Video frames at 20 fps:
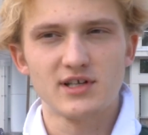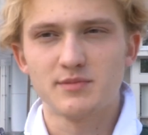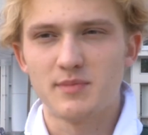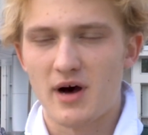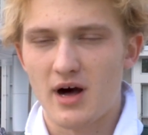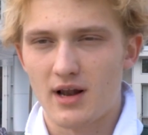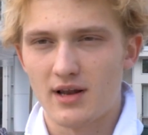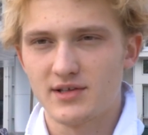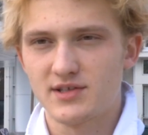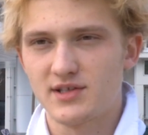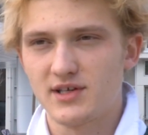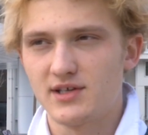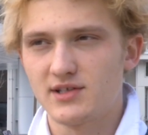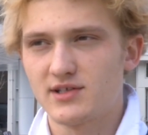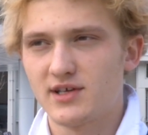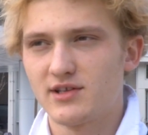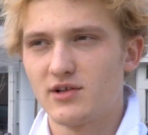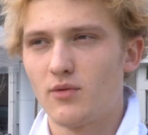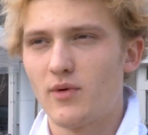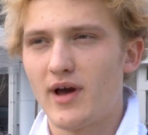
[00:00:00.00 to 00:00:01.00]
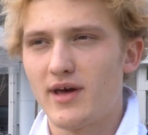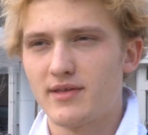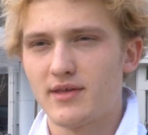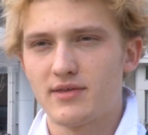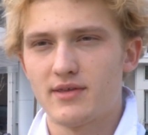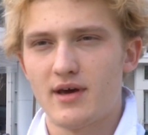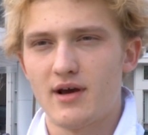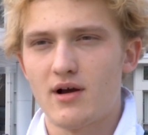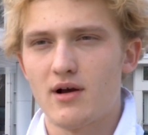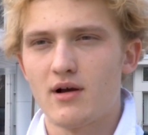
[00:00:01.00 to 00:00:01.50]
its policies and the way
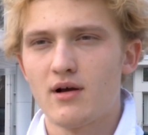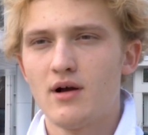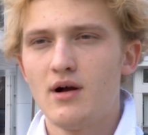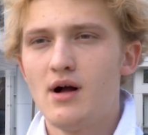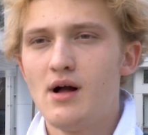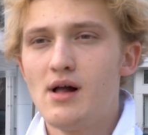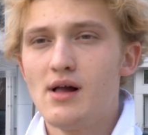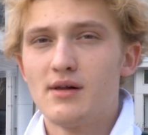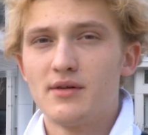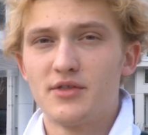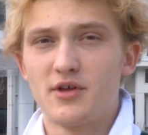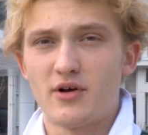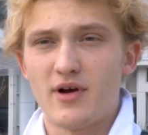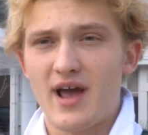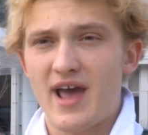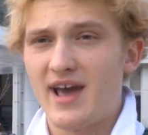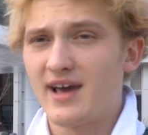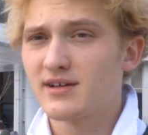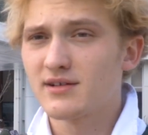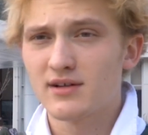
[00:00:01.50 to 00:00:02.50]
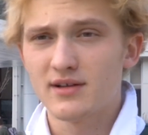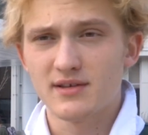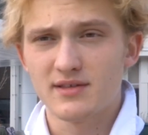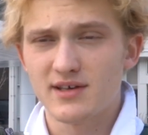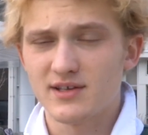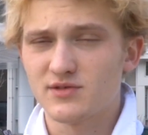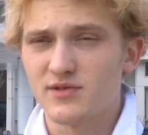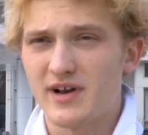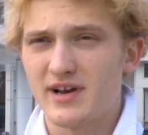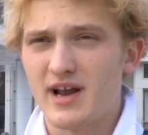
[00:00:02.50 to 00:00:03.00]
that they're, they're handling
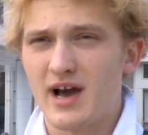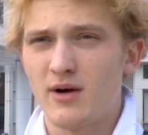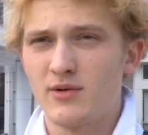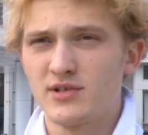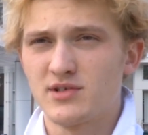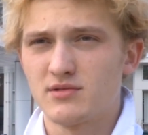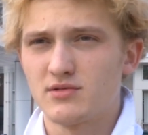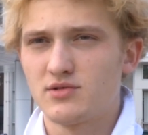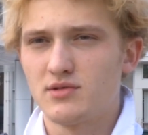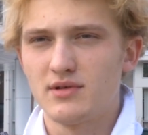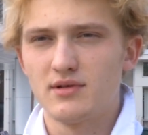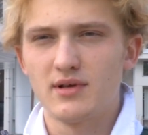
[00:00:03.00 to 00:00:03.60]
things right now is,